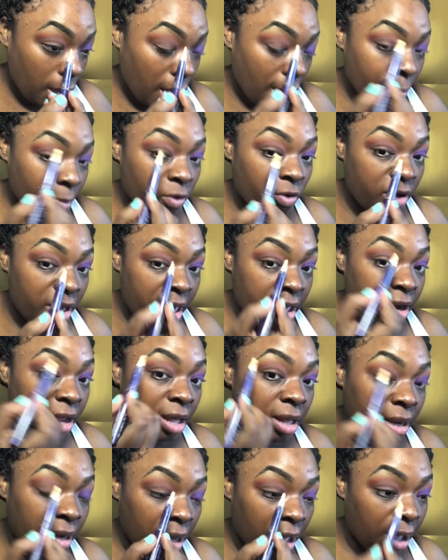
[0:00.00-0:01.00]
I'm creating
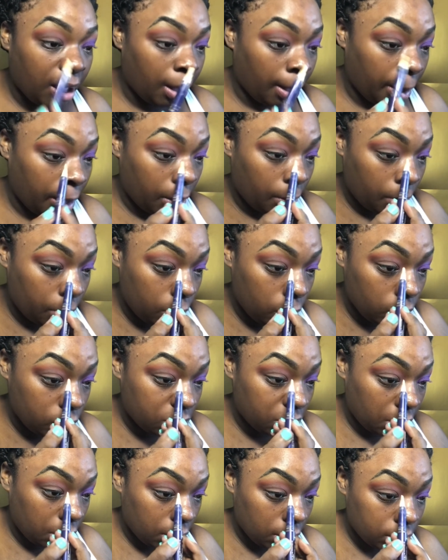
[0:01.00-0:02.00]
a line
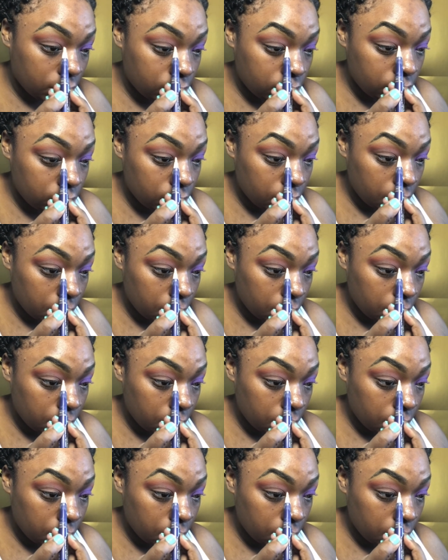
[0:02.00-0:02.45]
using this.